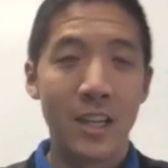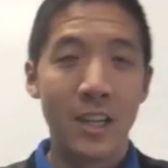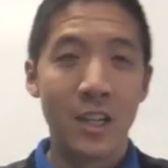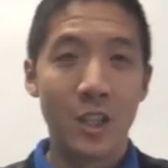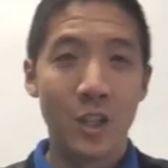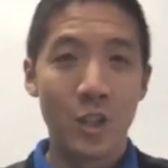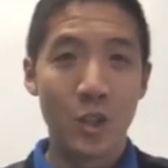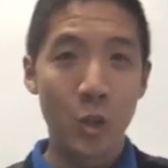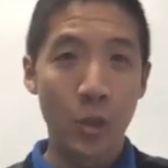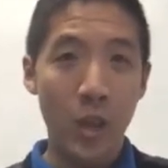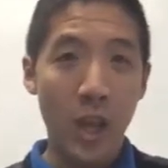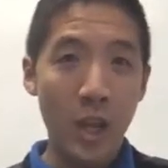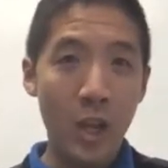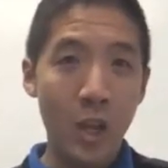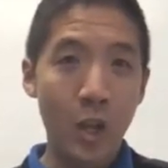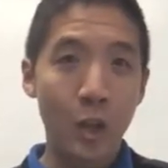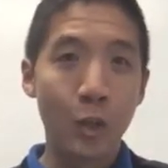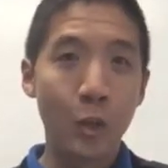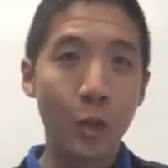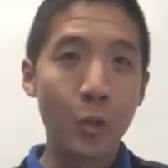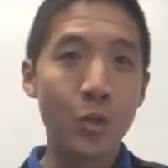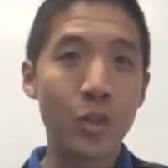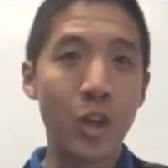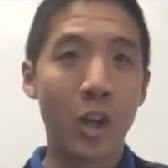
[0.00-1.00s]
So that
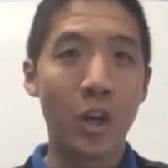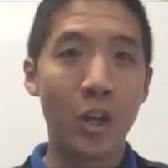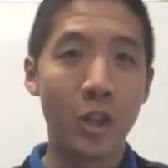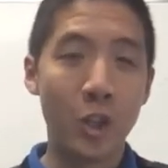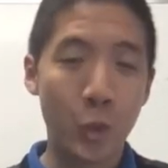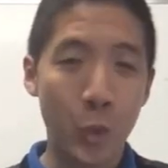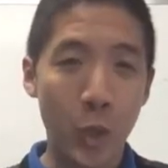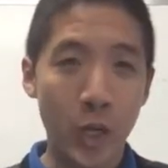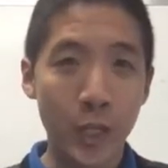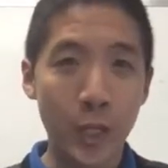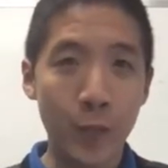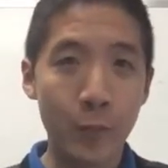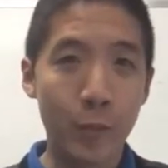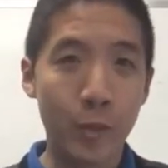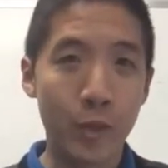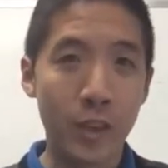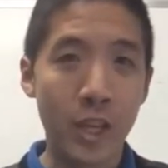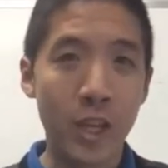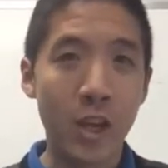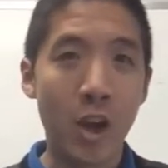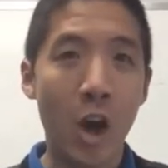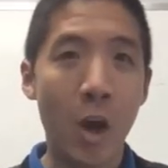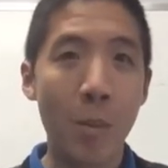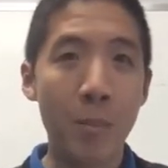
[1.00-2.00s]
concludes our training for the
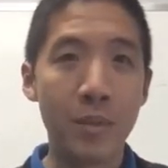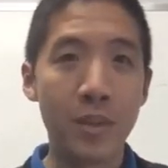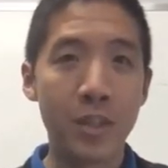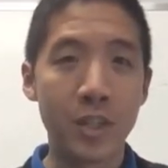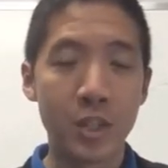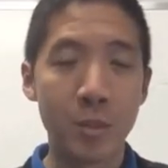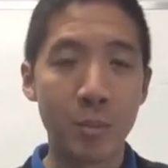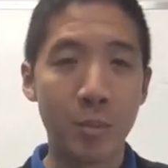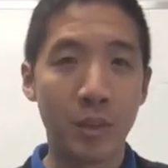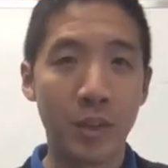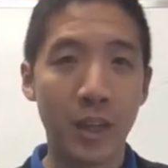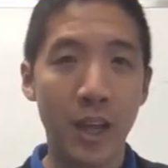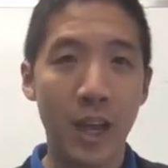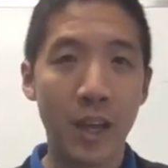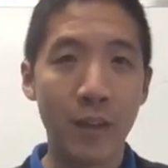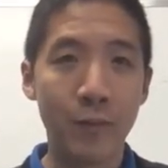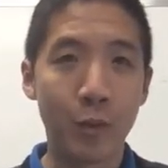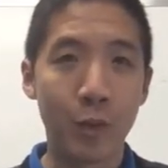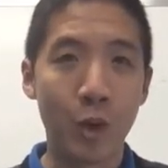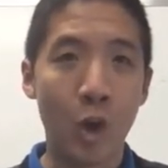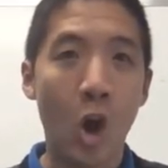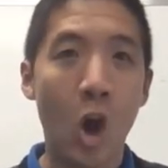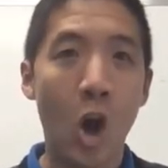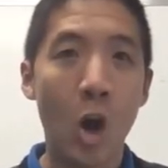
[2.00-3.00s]
compensation plan
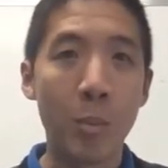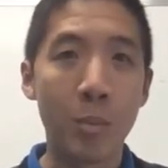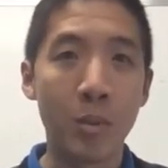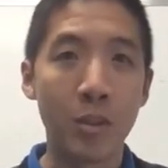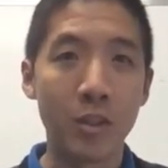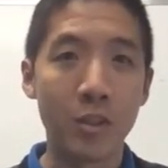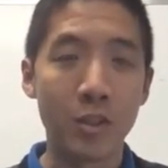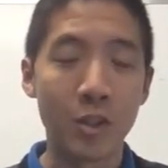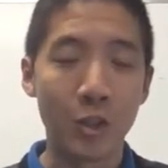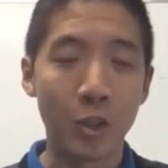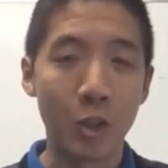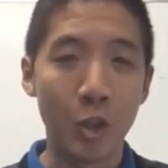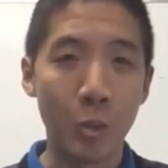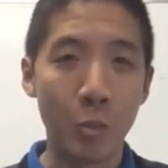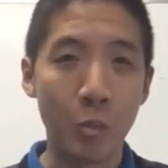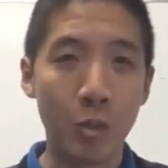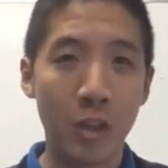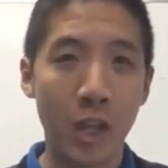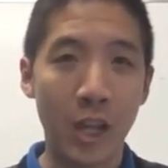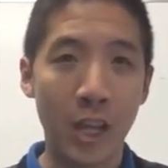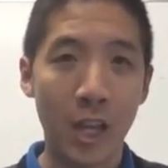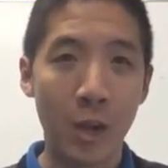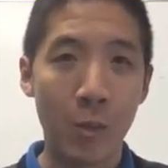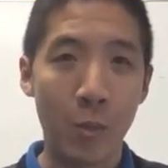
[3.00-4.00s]
for Opulence Global.
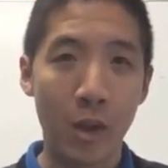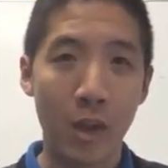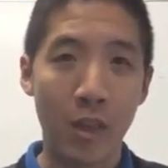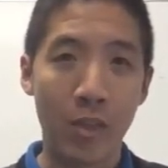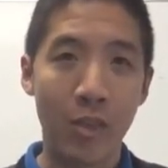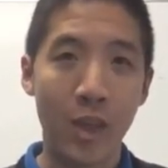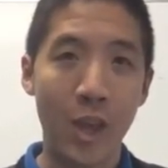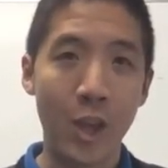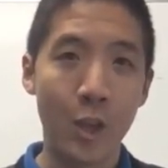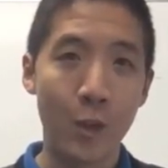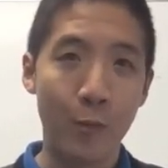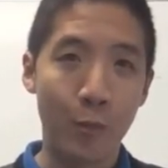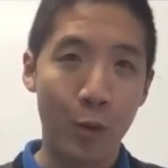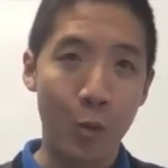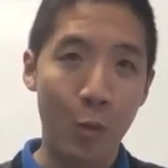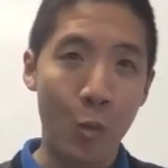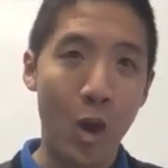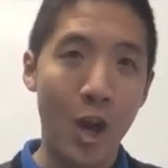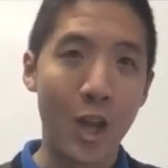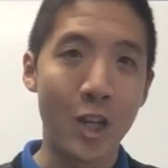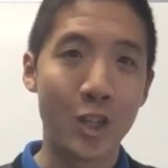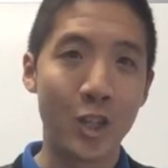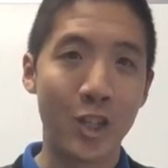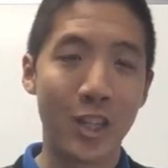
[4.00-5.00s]
Again, I want to thank you for
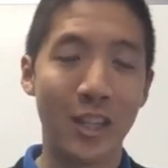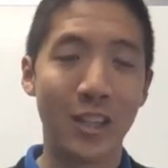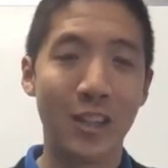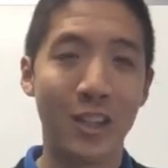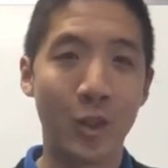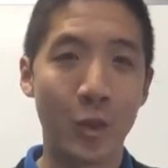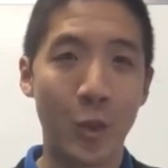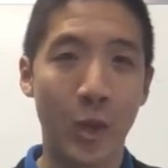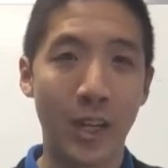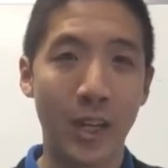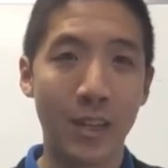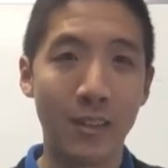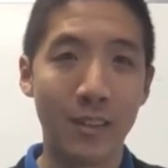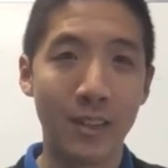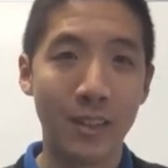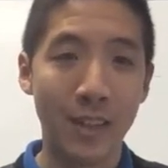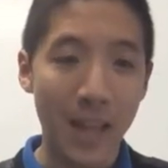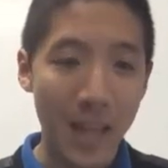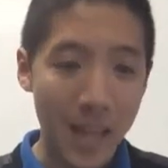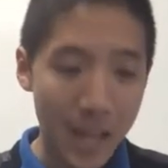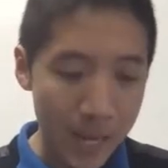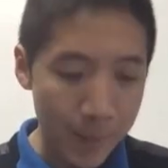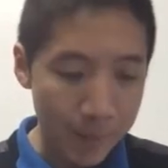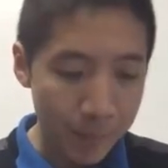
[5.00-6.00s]
watching the training
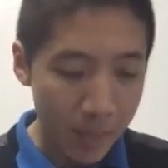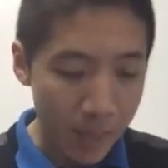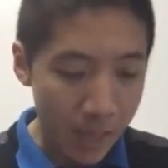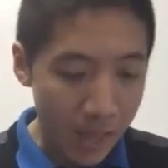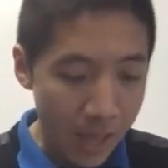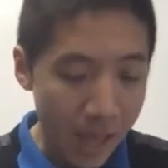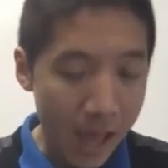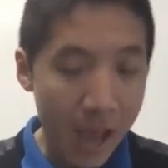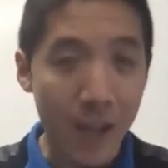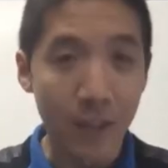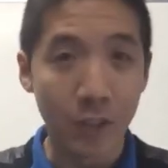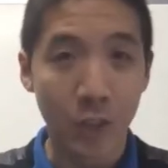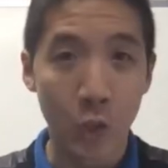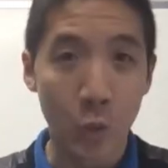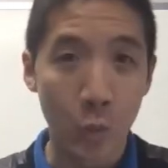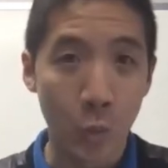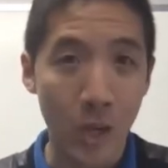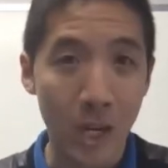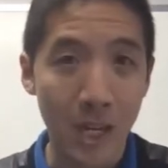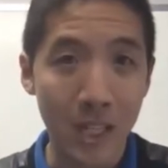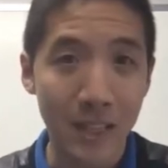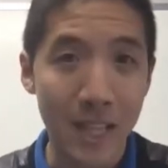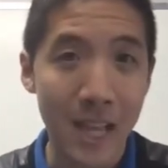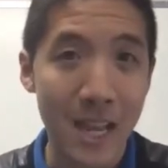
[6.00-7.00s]
today. As a
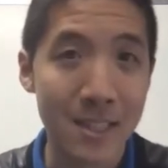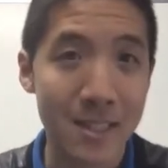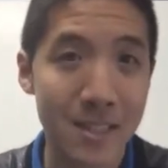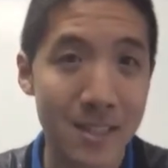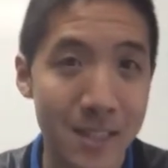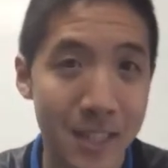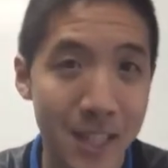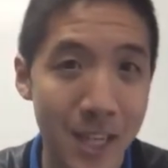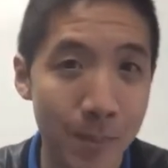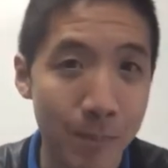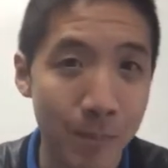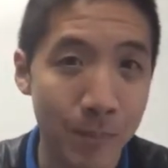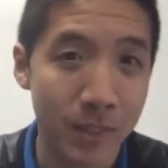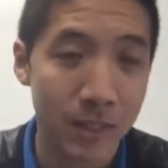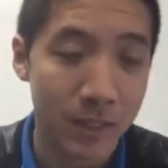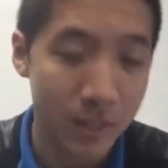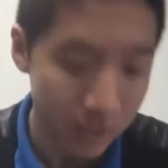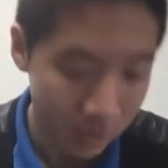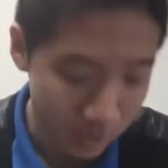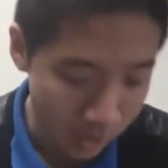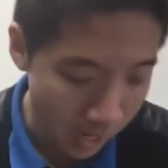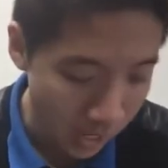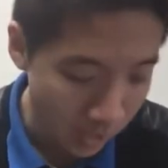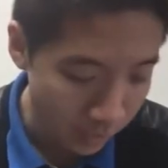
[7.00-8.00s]
quick last tip, to
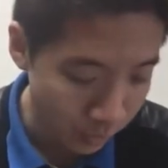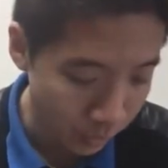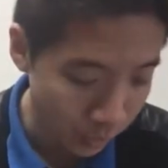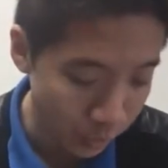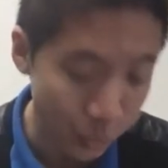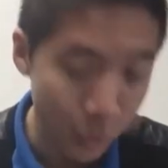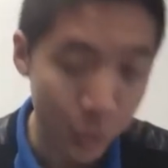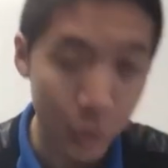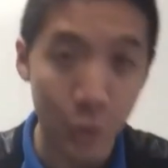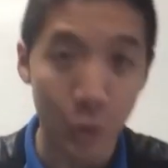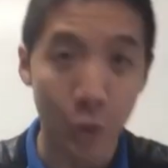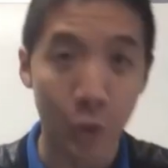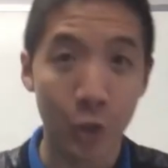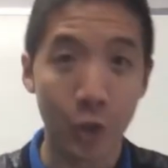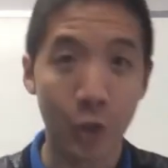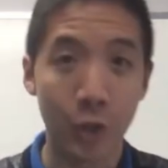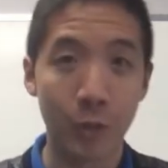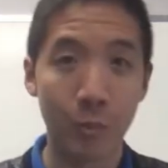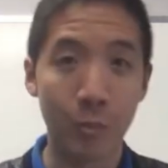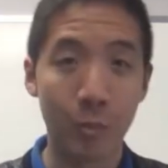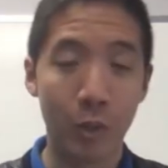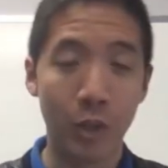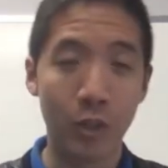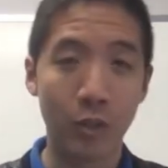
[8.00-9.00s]
talk to
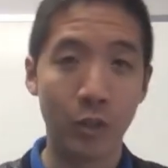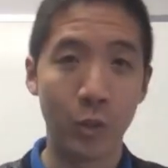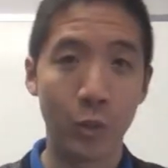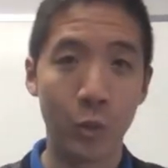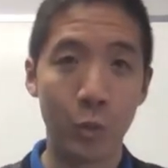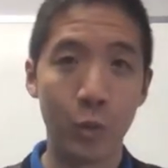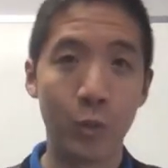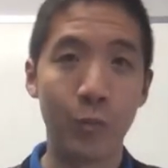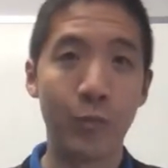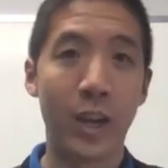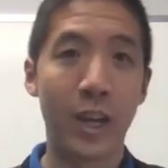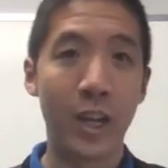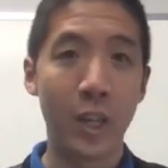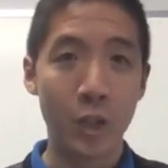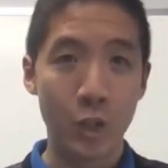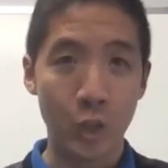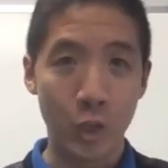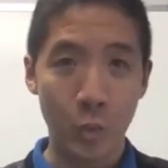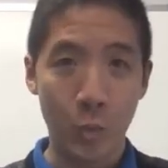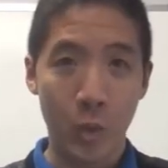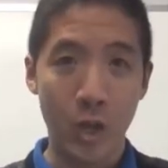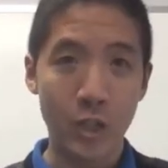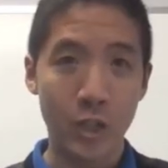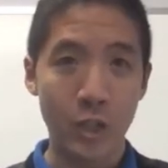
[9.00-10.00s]
your person who invited you to
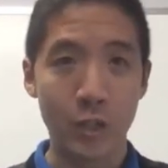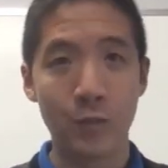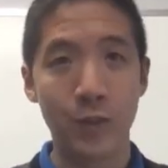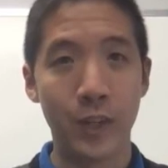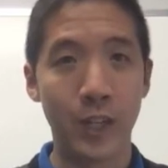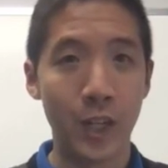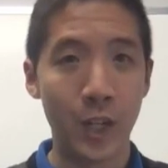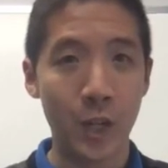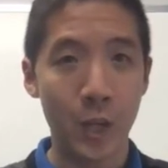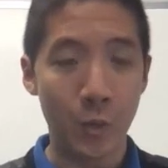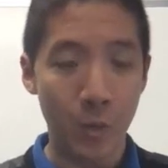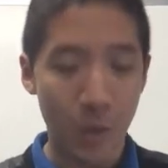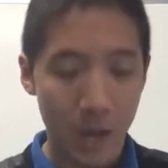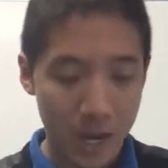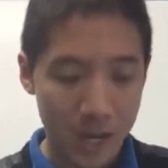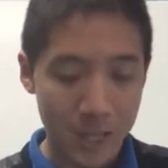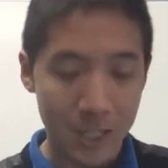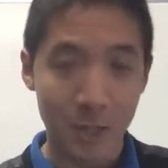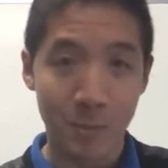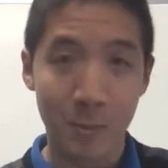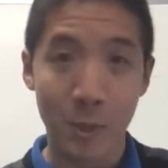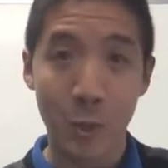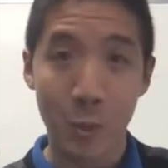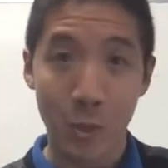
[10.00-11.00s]
watch this video,
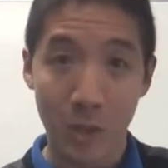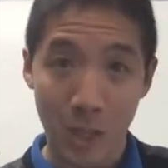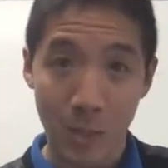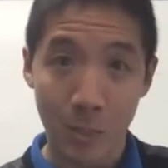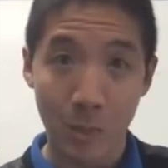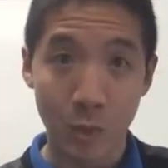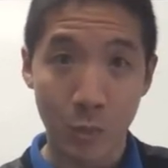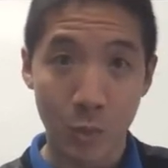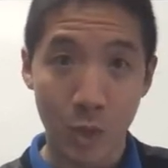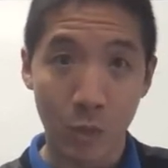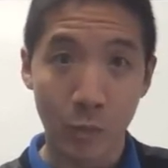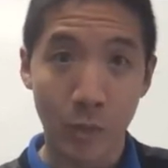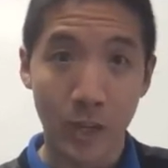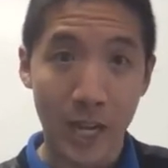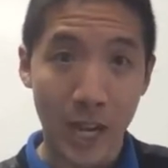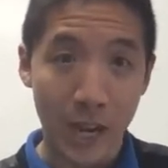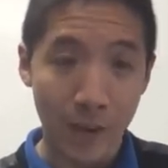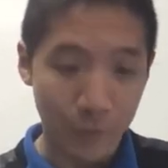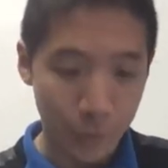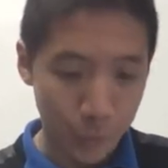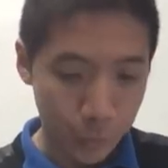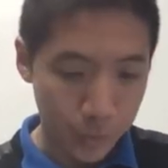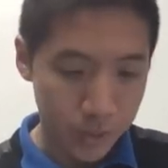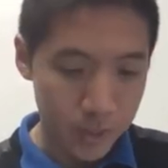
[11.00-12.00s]
speak with them as well right
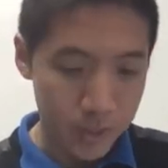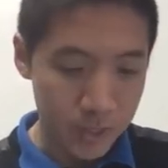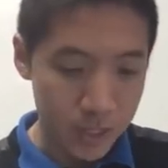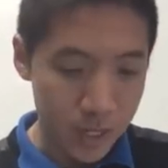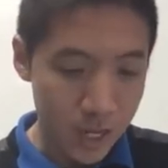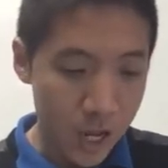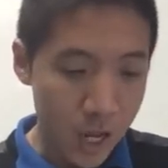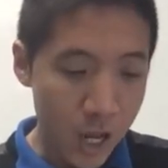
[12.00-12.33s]
afterwards.